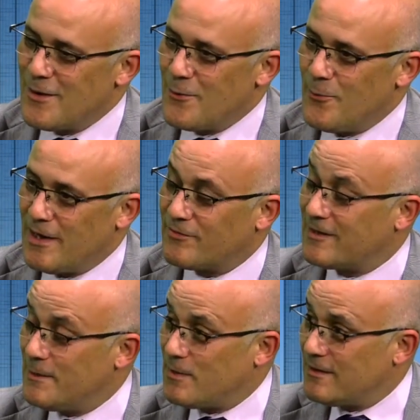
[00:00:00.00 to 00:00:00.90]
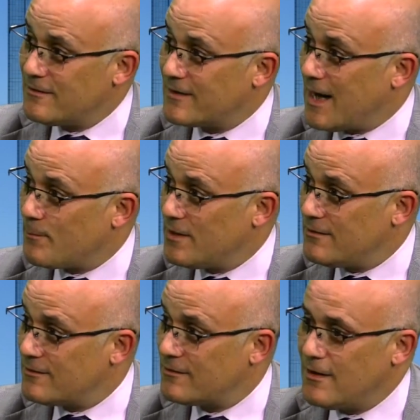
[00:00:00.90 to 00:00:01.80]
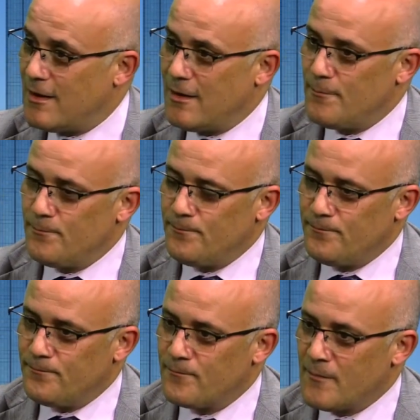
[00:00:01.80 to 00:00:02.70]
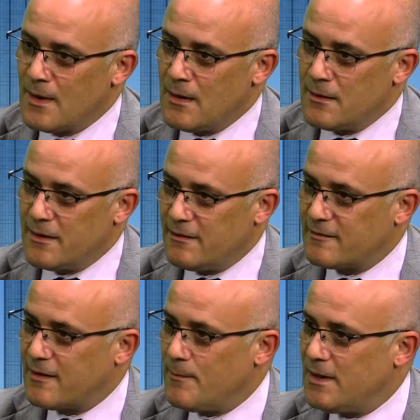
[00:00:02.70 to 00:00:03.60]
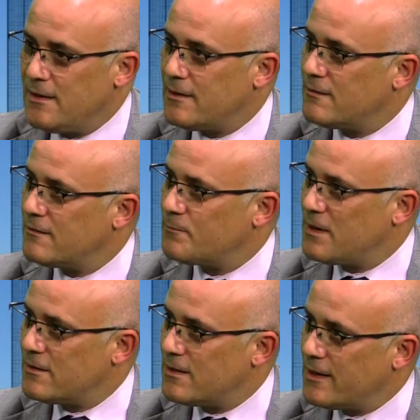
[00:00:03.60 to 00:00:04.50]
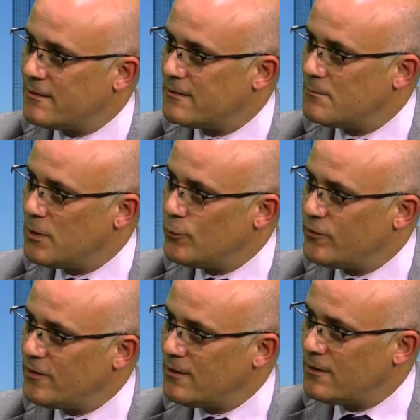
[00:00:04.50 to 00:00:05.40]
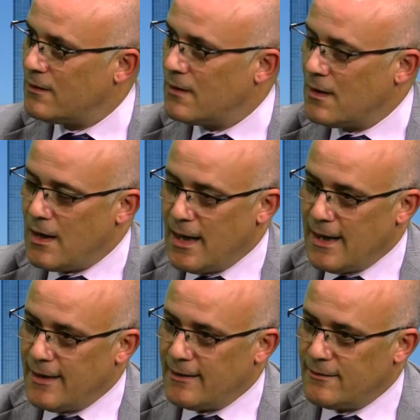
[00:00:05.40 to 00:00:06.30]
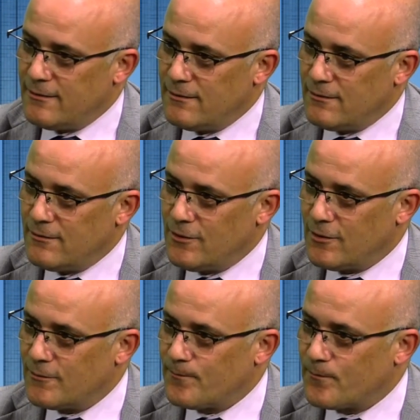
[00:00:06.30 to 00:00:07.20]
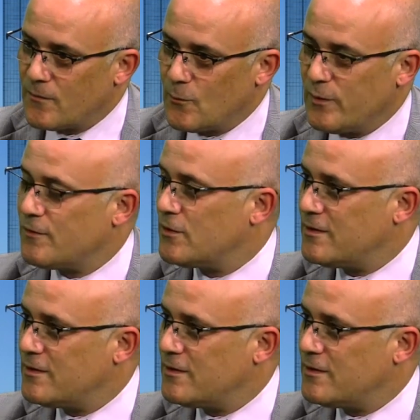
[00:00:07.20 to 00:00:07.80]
we have sleep-ins, camp-ins. Okay. Um, kids come in and spend the night at MOSI, and you know. With Thinking if